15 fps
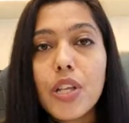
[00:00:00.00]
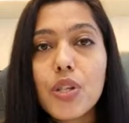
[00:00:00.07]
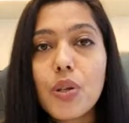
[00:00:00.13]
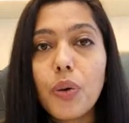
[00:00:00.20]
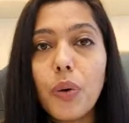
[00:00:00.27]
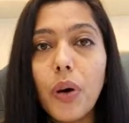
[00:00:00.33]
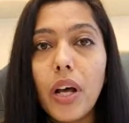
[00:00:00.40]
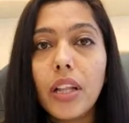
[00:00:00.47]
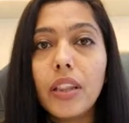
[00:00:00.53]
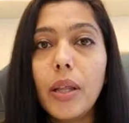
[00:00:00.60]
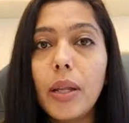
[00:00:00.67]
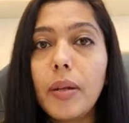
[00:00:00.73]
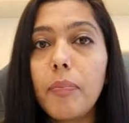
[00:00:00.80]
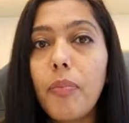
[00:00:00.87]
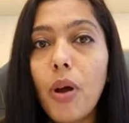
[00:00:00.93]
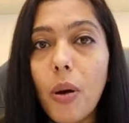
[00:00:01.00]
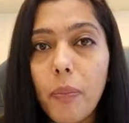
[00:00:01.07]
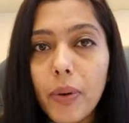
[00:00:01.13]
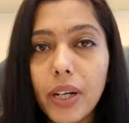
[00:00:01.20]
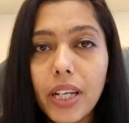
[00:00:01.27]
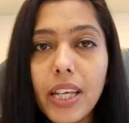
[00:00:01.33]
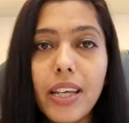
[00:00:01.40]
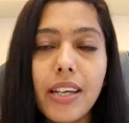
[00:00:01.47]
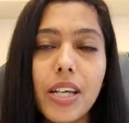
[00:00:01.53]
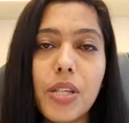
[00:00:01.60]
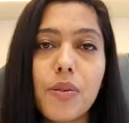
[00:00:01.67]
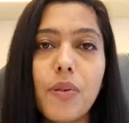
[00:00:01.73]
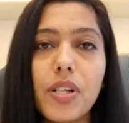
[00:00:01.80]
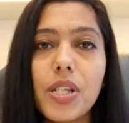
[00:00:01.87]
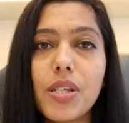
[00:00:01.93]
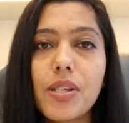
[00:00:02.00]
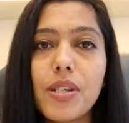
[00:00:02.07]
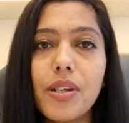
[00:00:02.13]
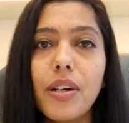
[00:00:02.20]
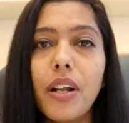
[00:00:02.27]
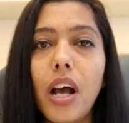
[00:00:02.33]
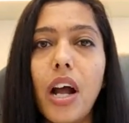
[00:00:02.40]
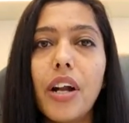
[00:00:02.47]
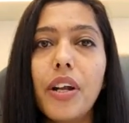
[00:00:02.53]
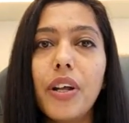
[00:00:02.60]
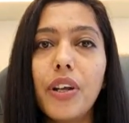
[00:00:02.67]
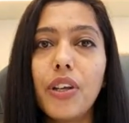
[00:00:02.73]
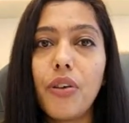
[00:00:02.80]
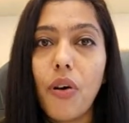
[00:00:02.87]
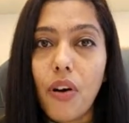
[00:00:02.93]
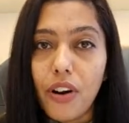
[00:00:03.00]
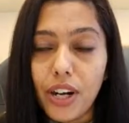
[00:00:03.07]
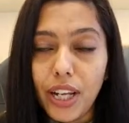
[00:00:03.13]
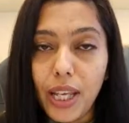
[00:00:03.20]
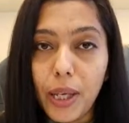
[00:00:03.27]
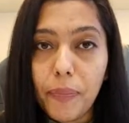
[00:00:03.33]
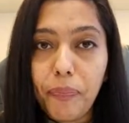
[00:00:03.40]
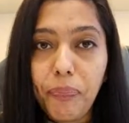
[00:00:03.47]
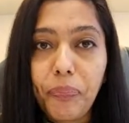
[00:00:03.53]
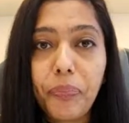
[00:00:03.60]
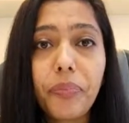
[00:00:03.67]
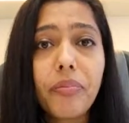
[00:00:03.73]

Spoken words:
So, the property is registered under your name,